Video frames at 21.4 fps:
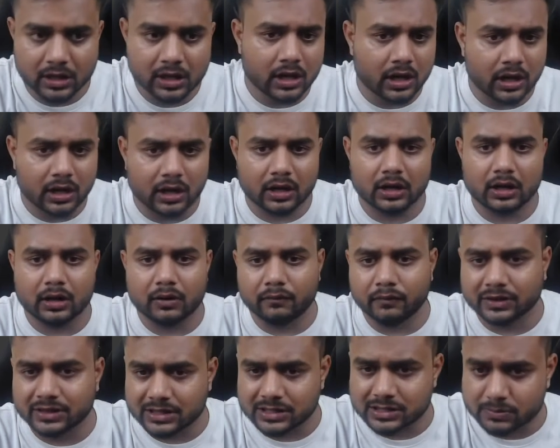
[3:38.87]
with
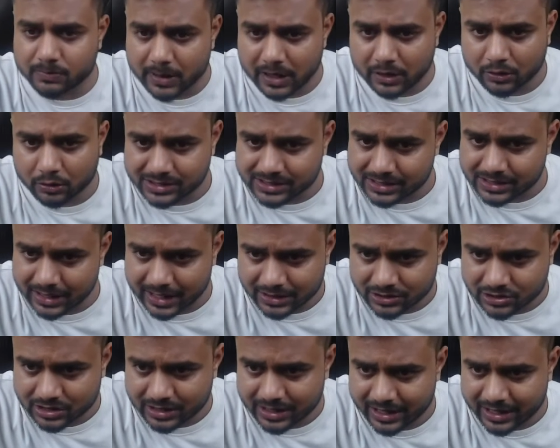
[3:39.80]
respect to this Langchain